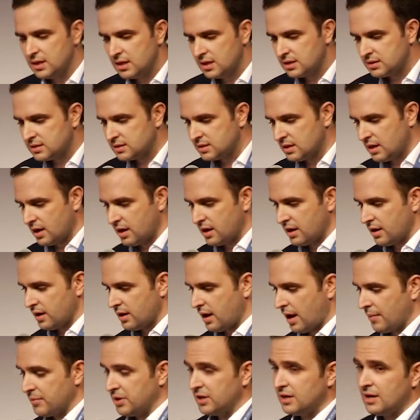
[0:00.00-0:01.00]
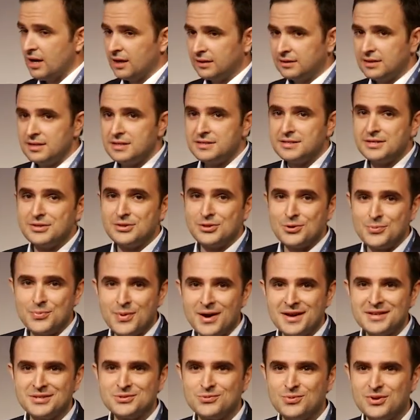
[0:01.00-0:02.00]
is, at least in the
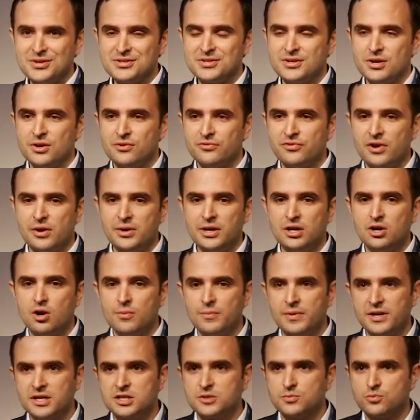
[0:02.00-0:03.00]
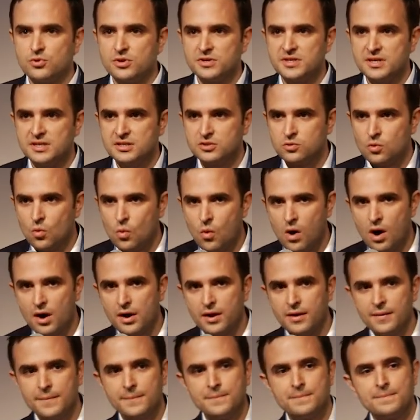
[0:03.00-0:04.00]
past, was a very complex process.
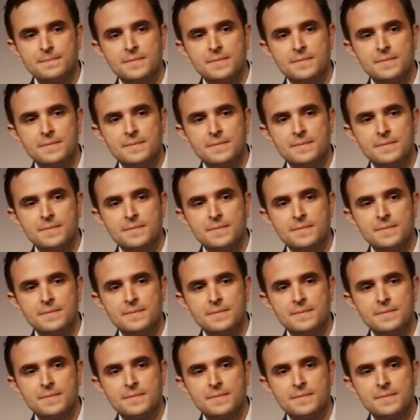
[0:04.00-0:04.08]
Why?